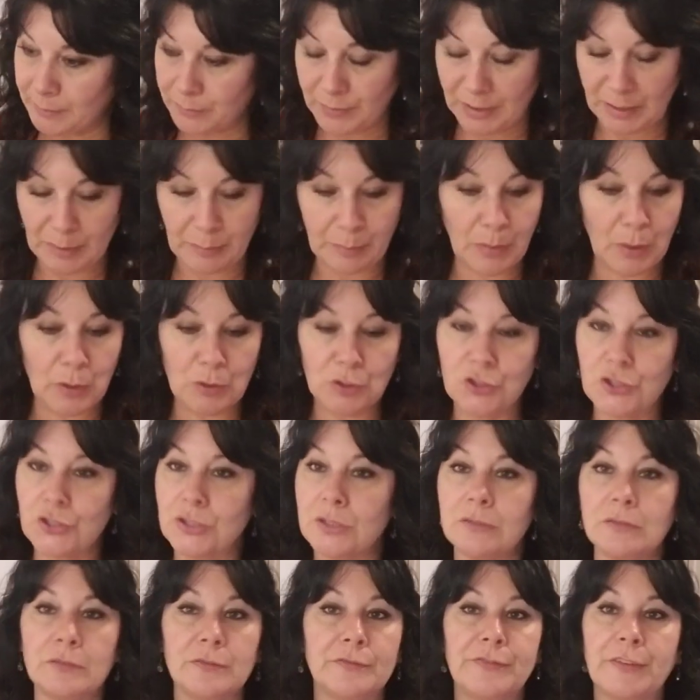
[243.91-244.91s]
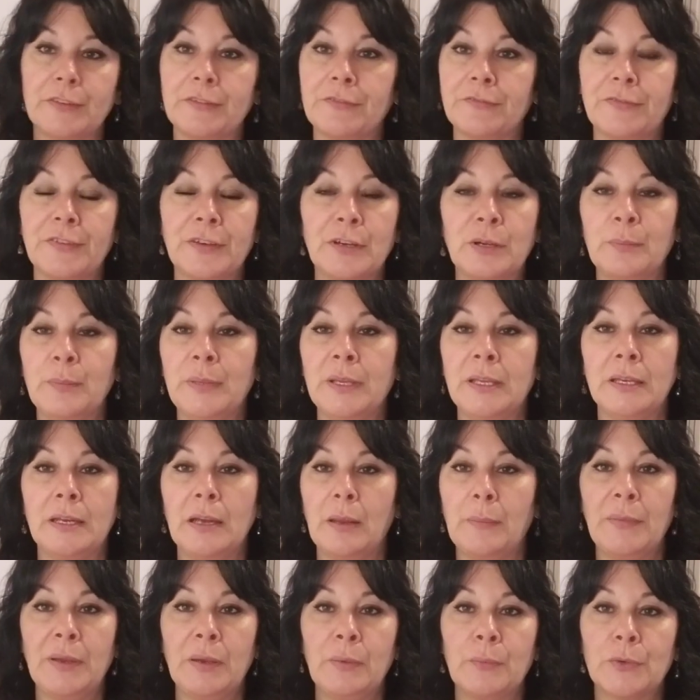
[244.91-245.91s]
emotional fulfillment.
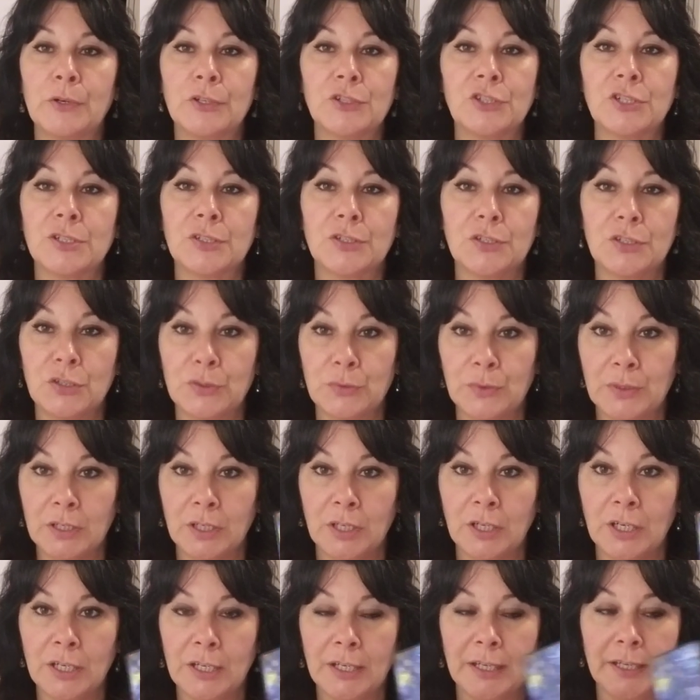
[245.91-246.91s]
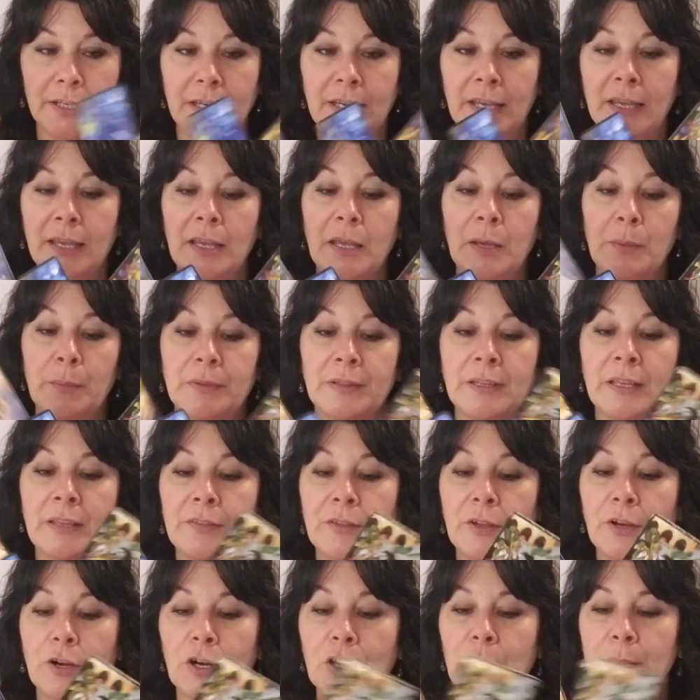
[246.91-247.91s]
I mean, we're just doing good. then
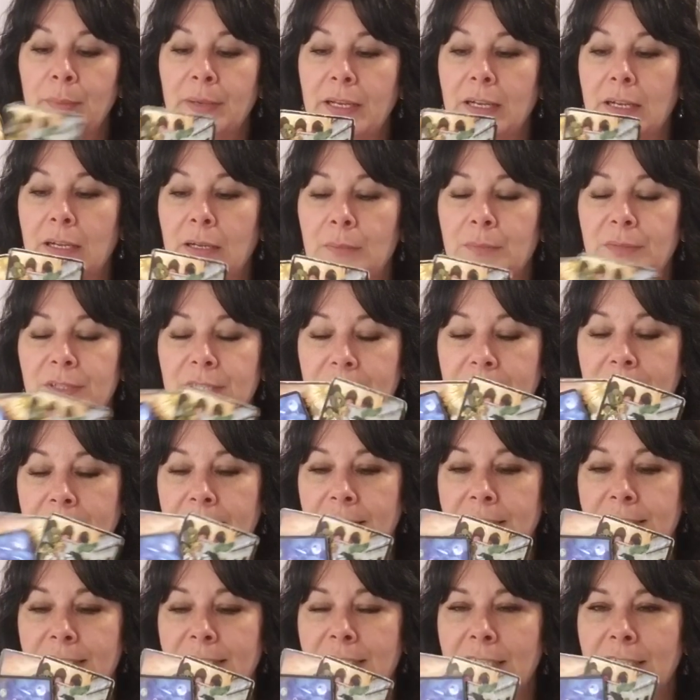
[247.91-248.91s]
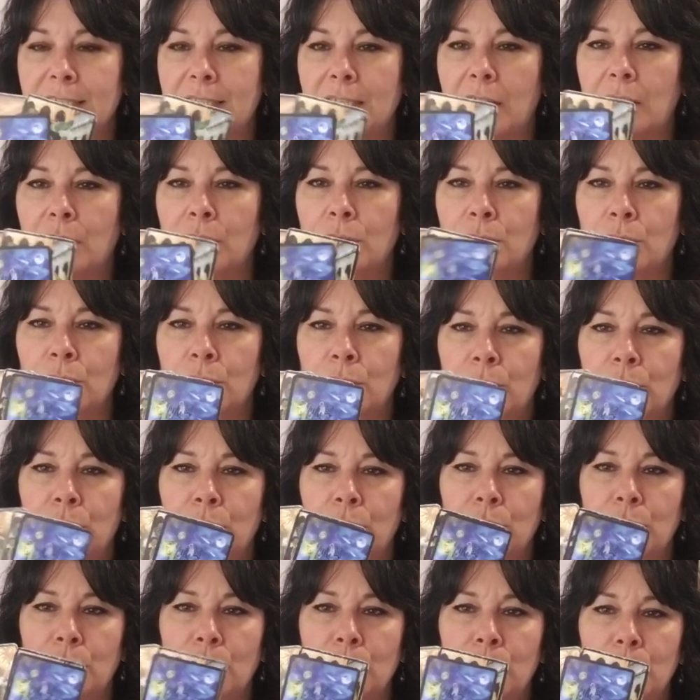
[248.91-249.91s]
the Hermit comes in and says,
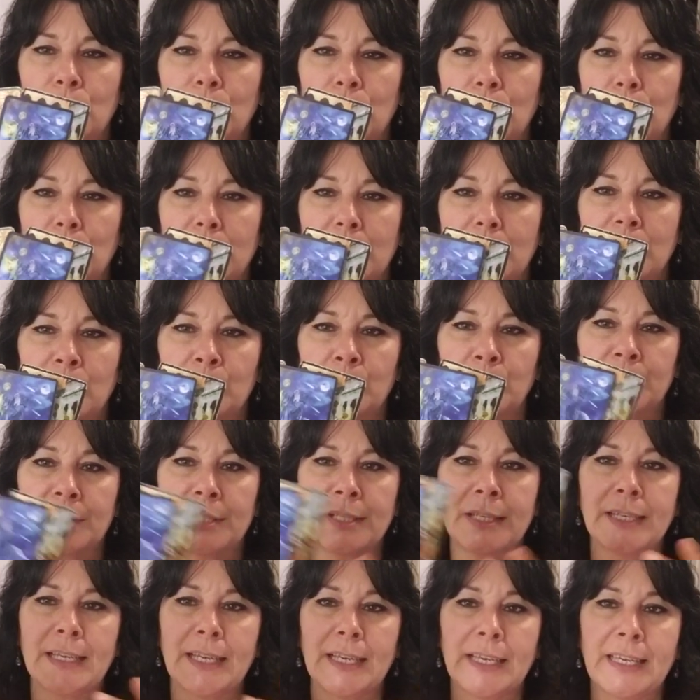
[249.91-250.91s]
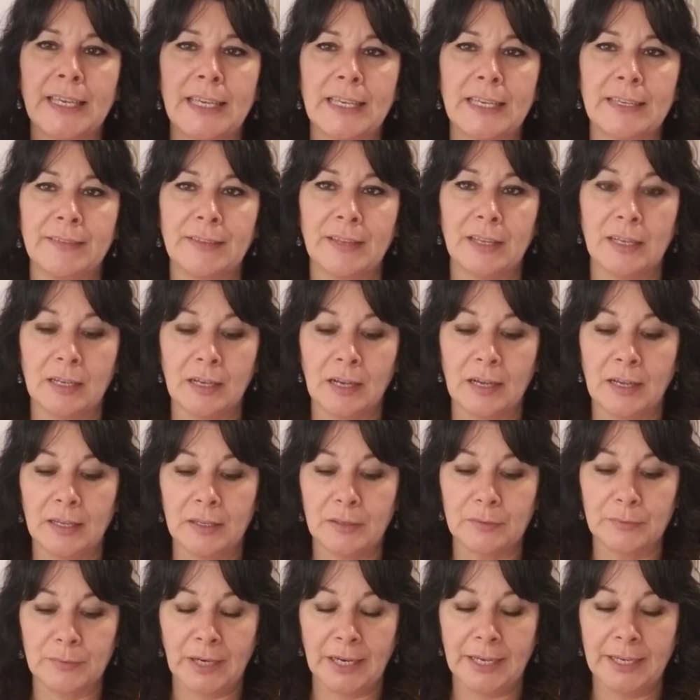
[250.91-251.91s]
Oh, it's almost like a kick in the
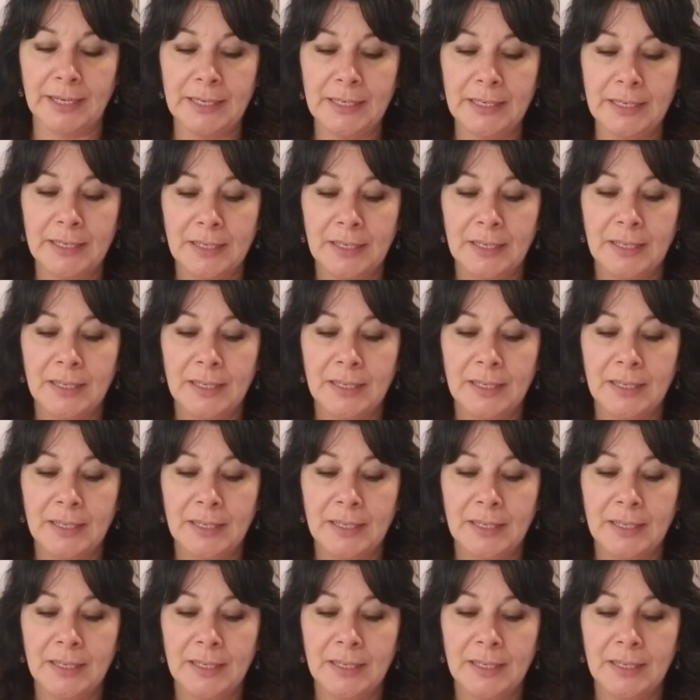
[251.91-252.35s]
gut, right?